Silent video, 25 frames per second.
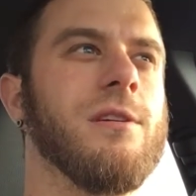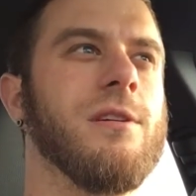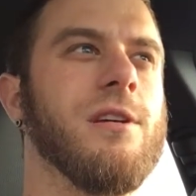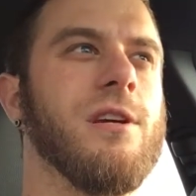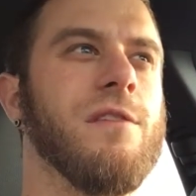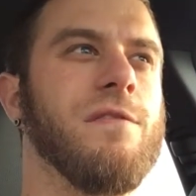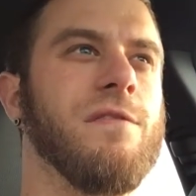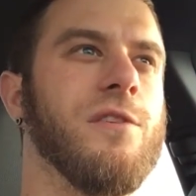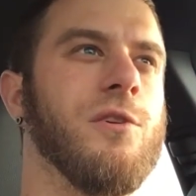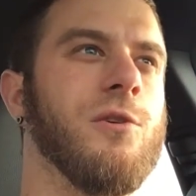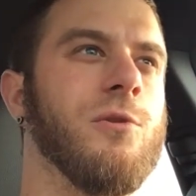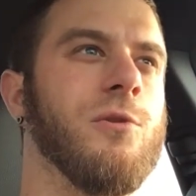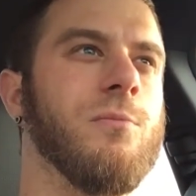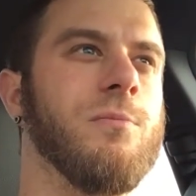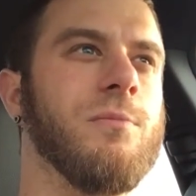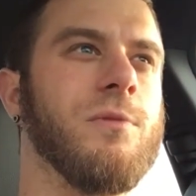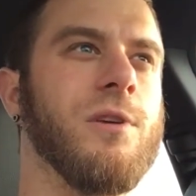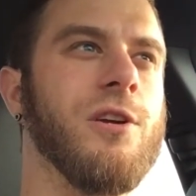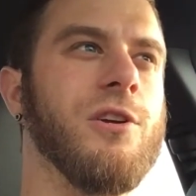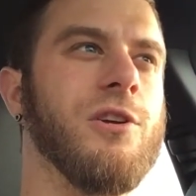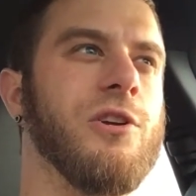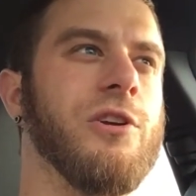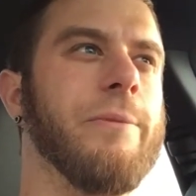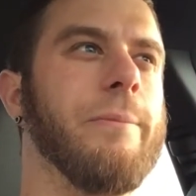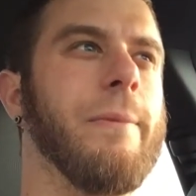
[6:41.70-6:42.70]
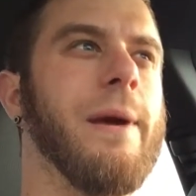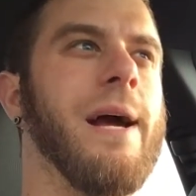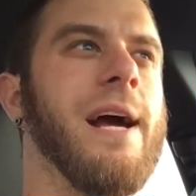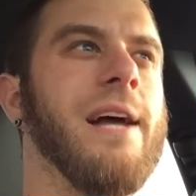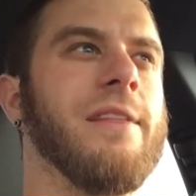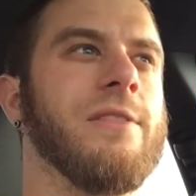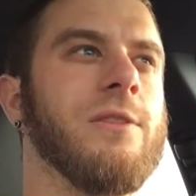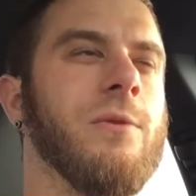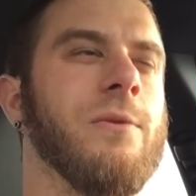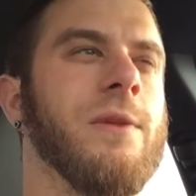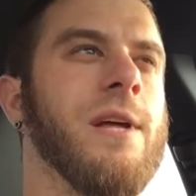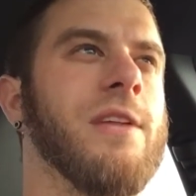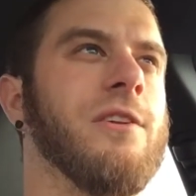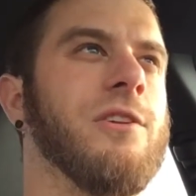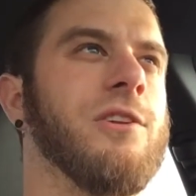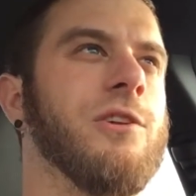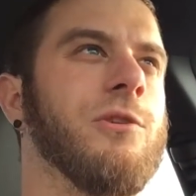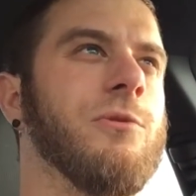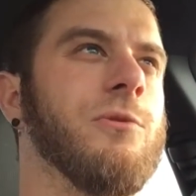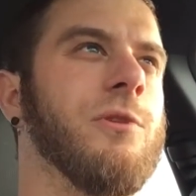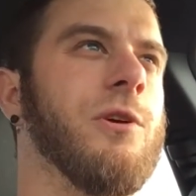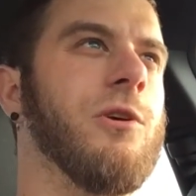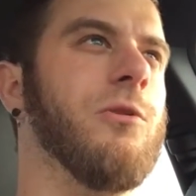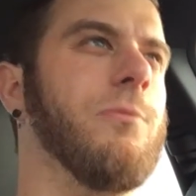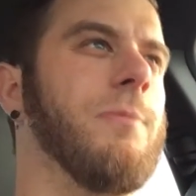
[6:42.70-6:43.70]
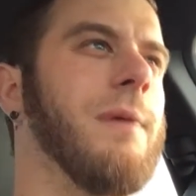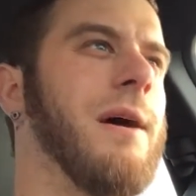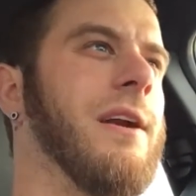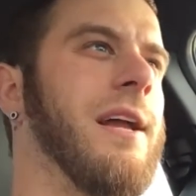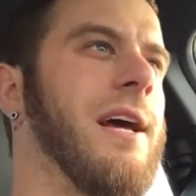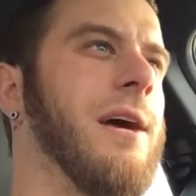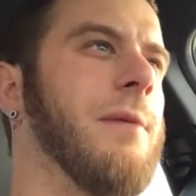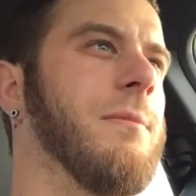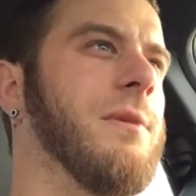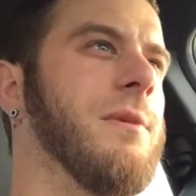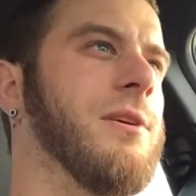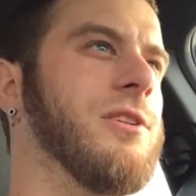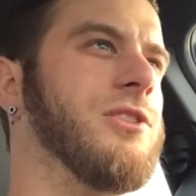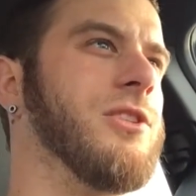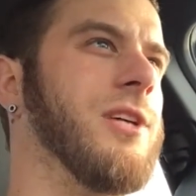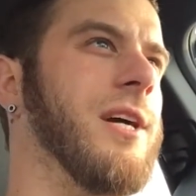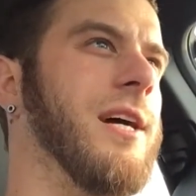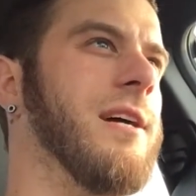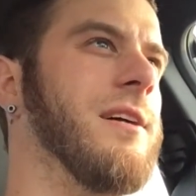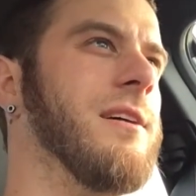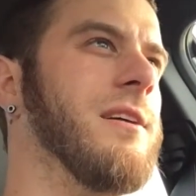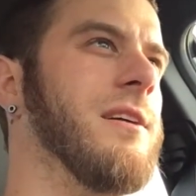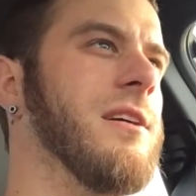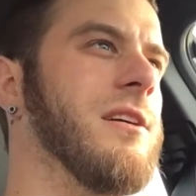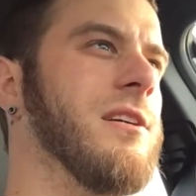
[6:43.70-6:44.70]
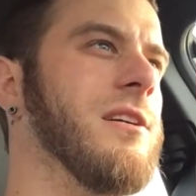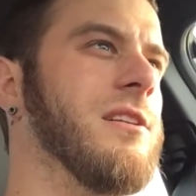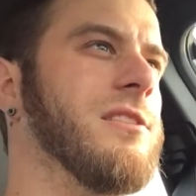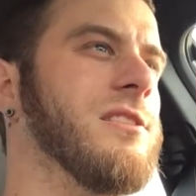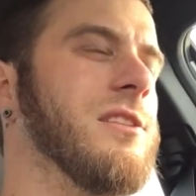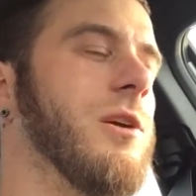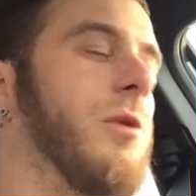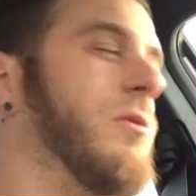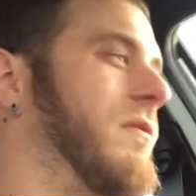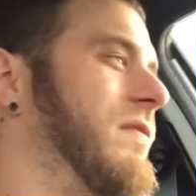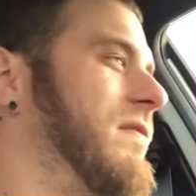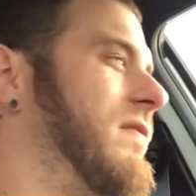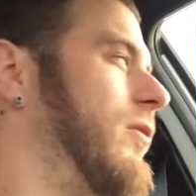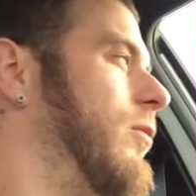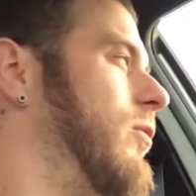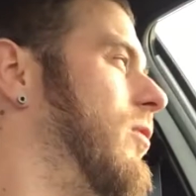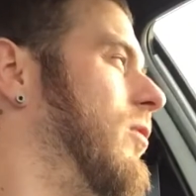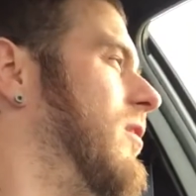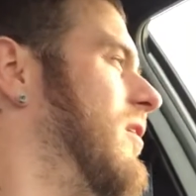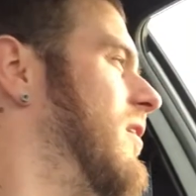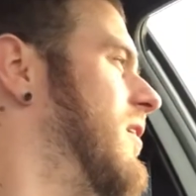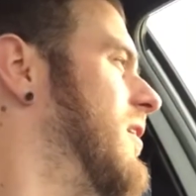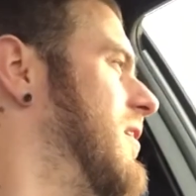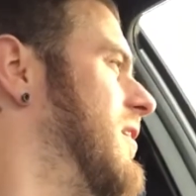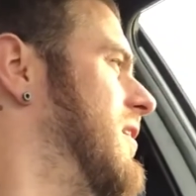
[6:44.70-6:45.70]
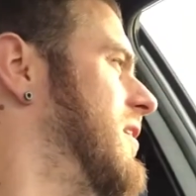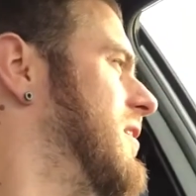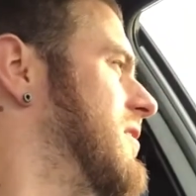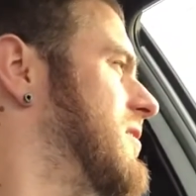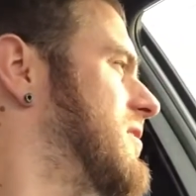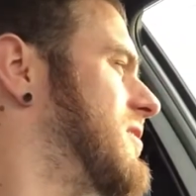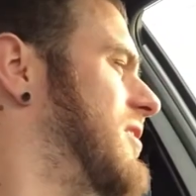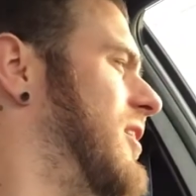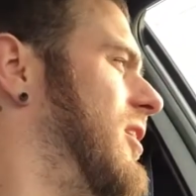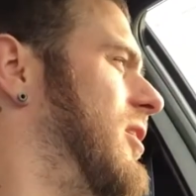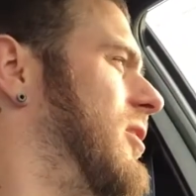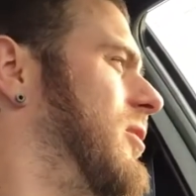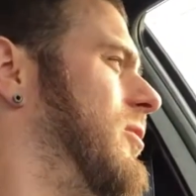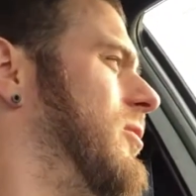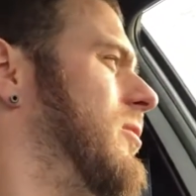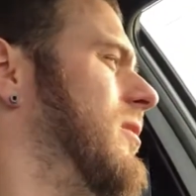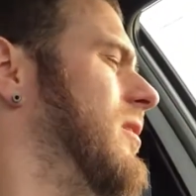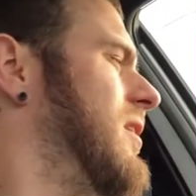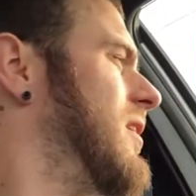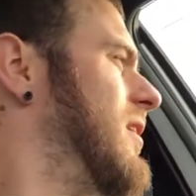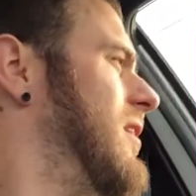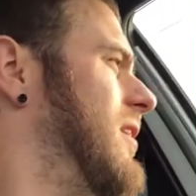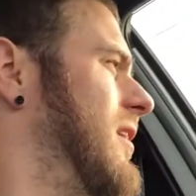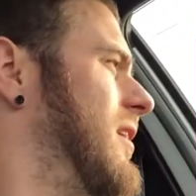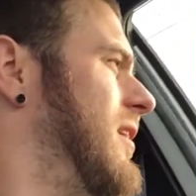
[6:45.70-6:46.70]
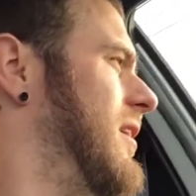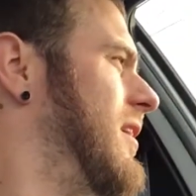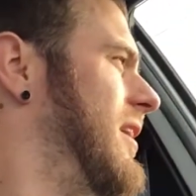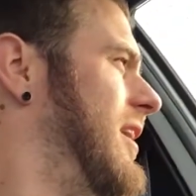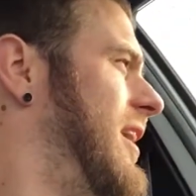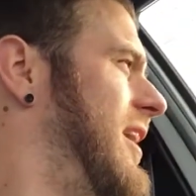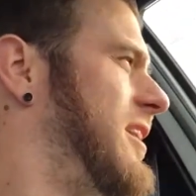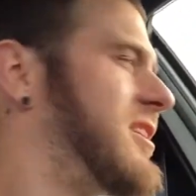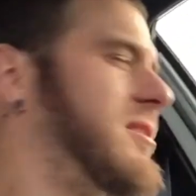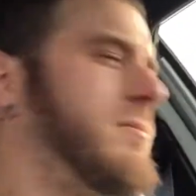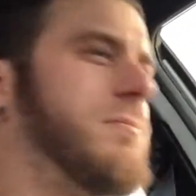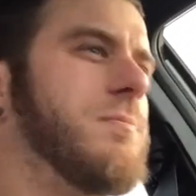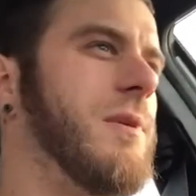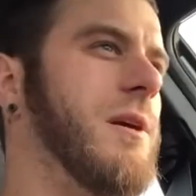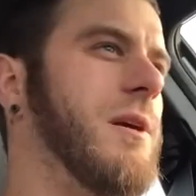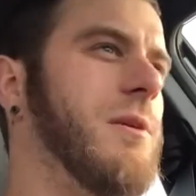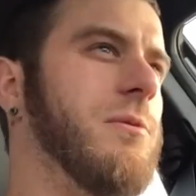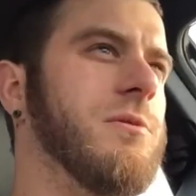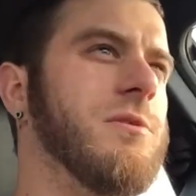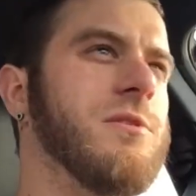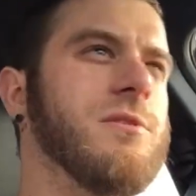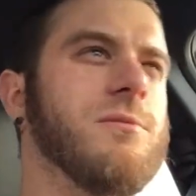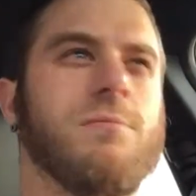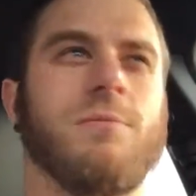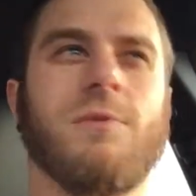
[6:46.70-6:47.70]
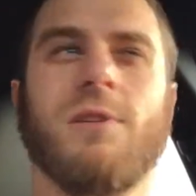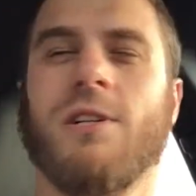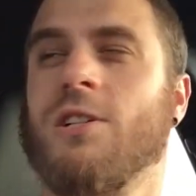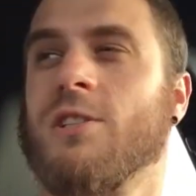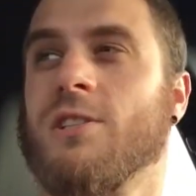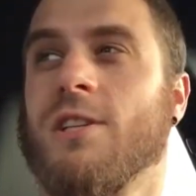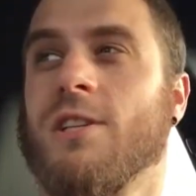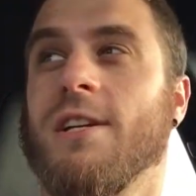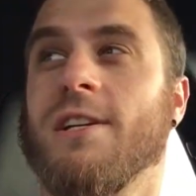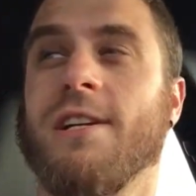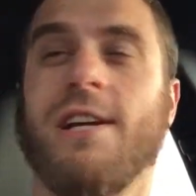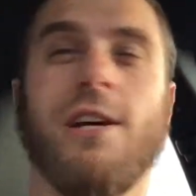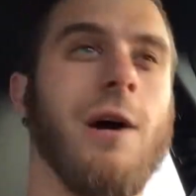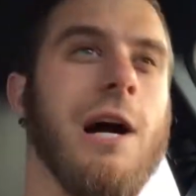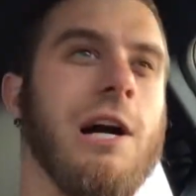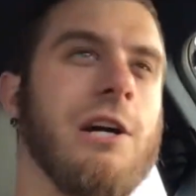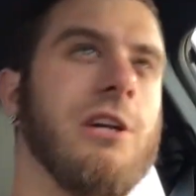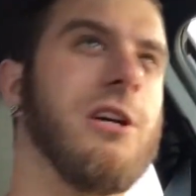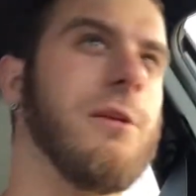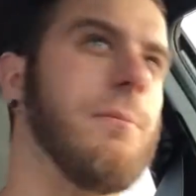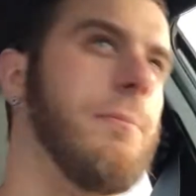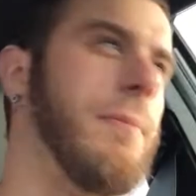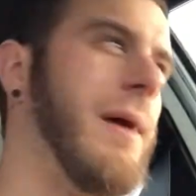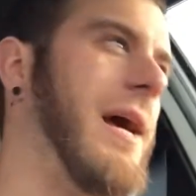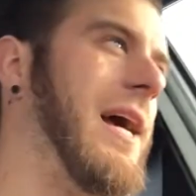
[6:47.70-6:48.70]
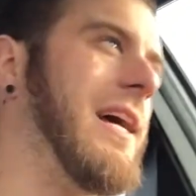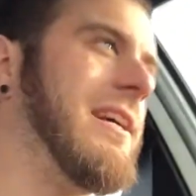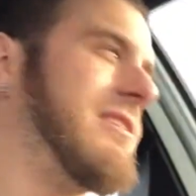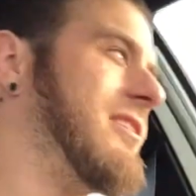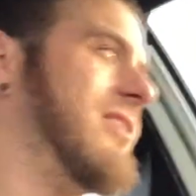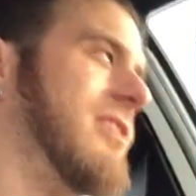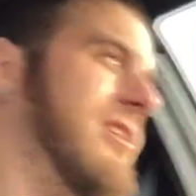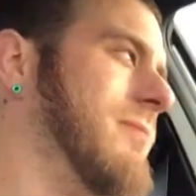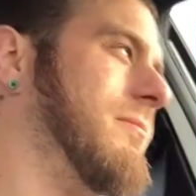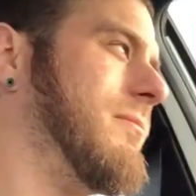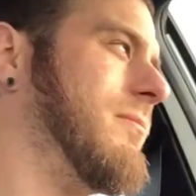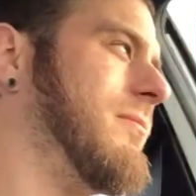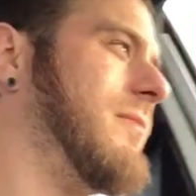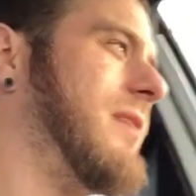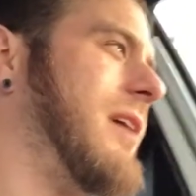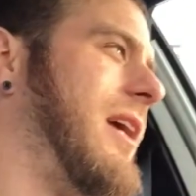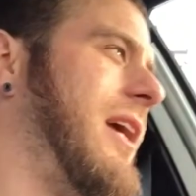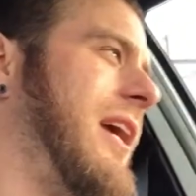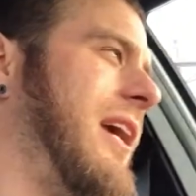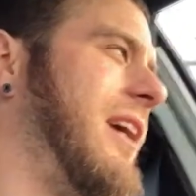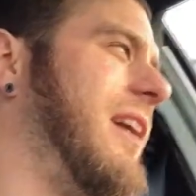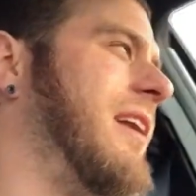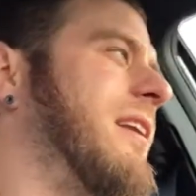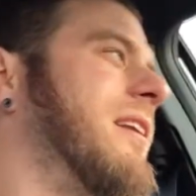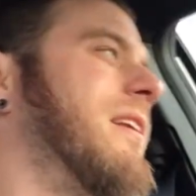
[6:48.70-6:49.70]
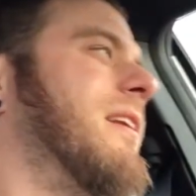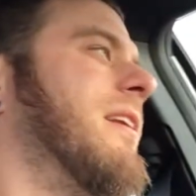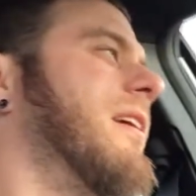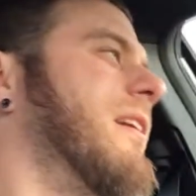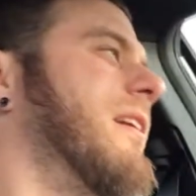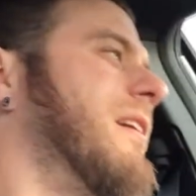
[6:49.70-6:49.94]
If you can do your math on that, then you know about how much I sold them for. So it was just a deal I couldn't pass up, and